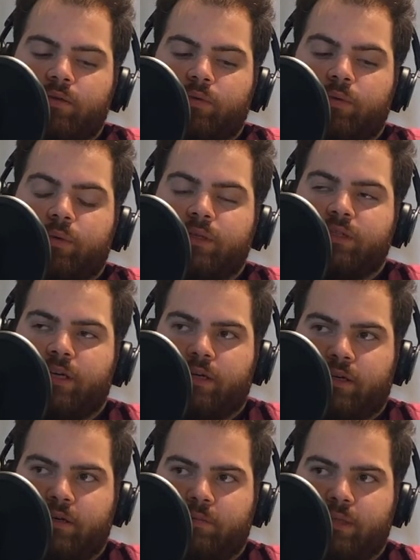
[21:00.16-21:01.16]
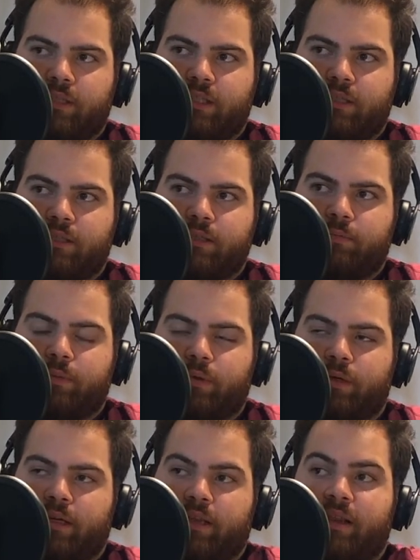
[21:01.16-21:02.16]
we weren't talking much at this
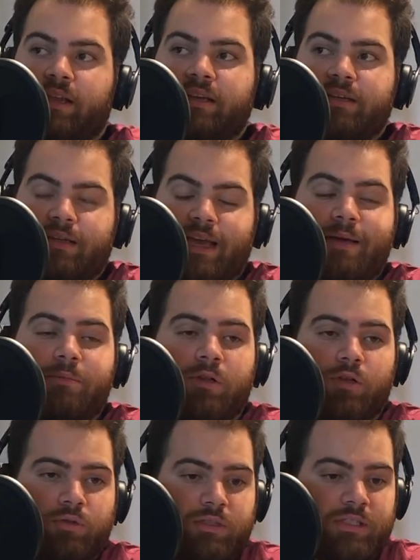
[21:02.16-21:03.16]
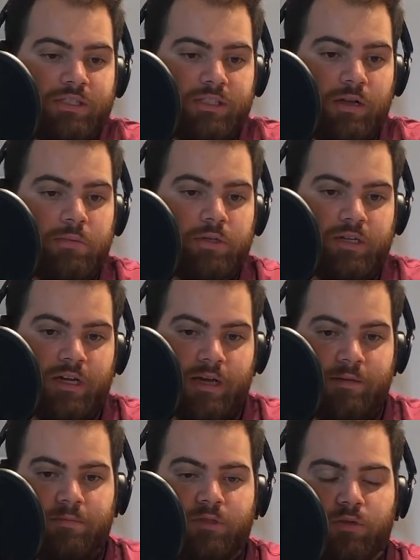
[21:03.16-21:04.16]
point. Then it came close to
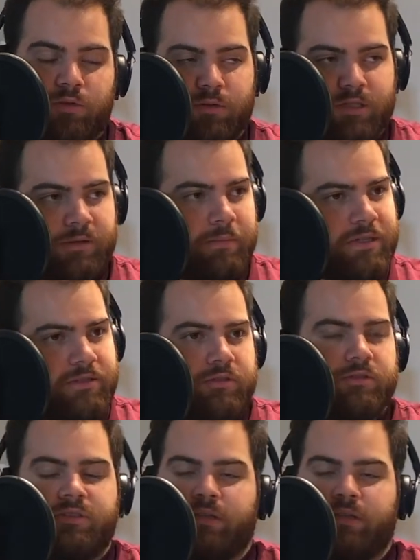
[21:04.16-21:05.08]
summertime, so the semester's